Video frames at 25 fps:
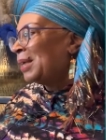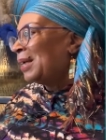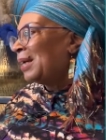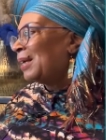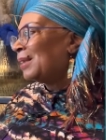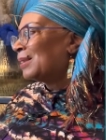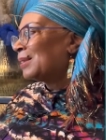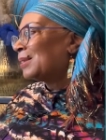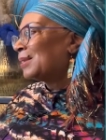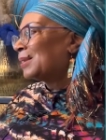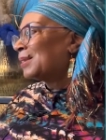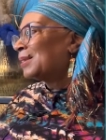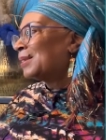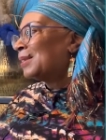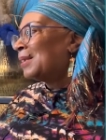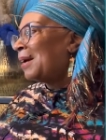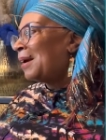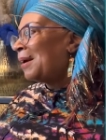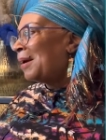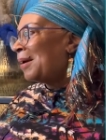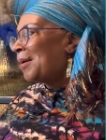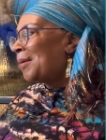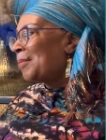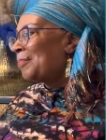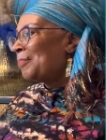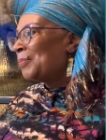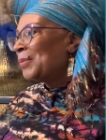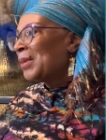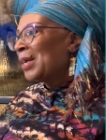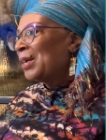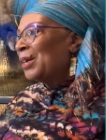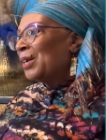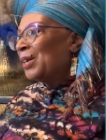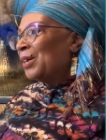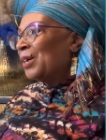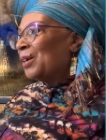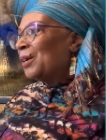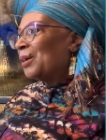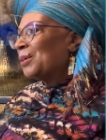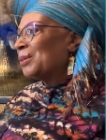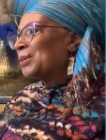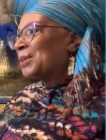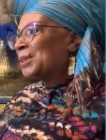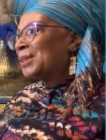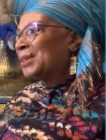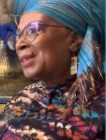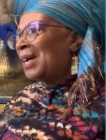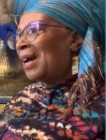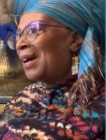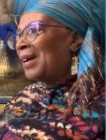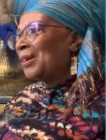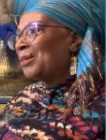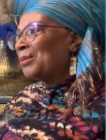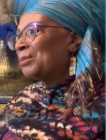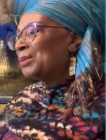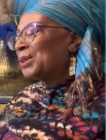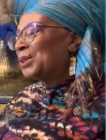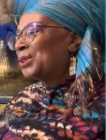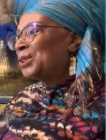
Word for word: Al Islam. Mm-hmm. Her style was